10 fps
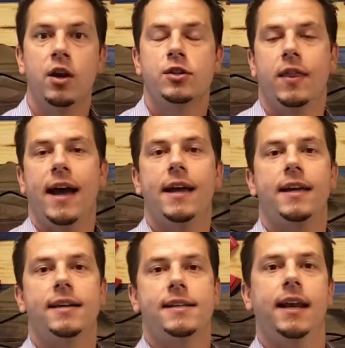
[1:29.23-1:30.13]
So that
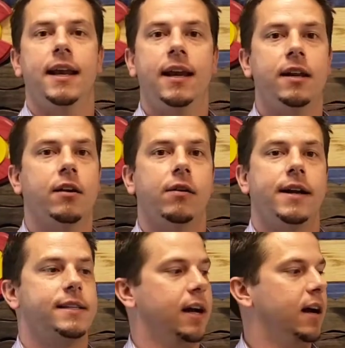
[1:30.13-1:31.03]
is an
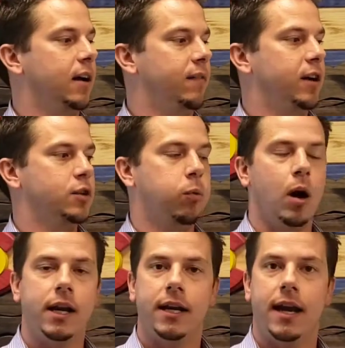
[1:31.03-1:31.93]
increase of
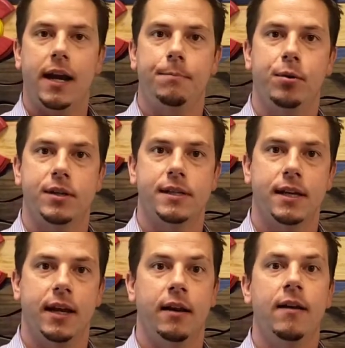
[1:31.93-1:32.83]

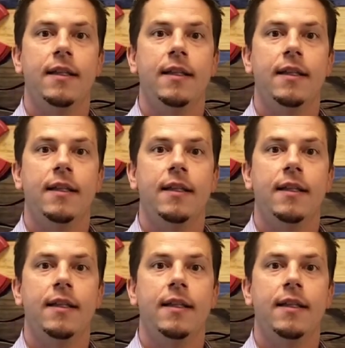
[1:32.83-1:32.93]
29%.